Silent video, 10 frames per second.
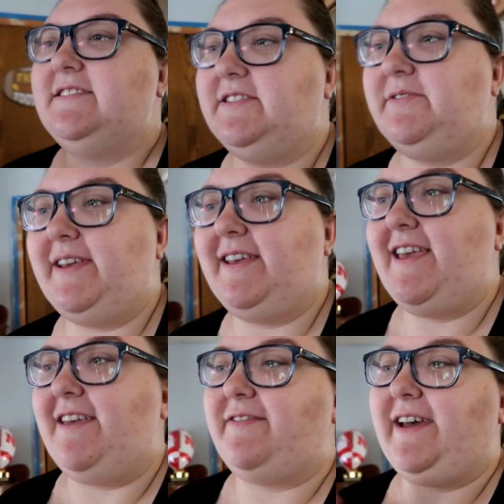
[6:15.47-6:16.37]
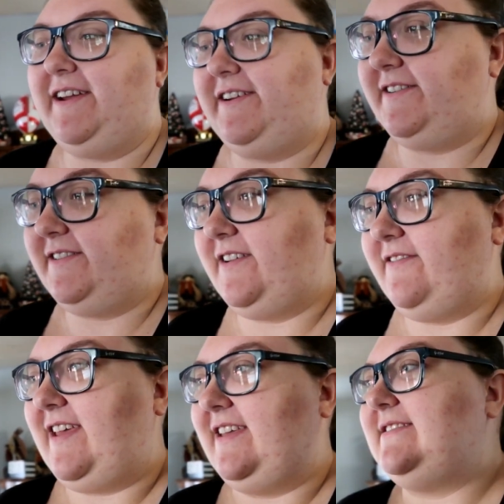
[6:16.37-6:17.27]
doing a fire
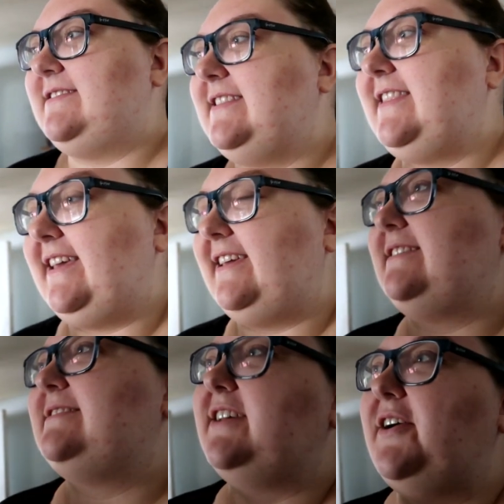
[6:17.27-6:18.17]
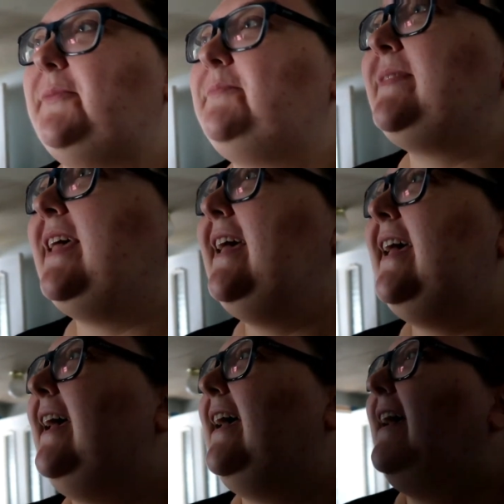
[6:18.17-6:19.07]
event thing, so.
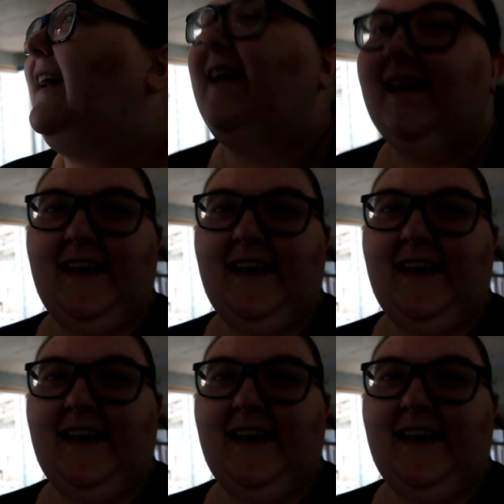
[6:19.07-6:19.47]
No.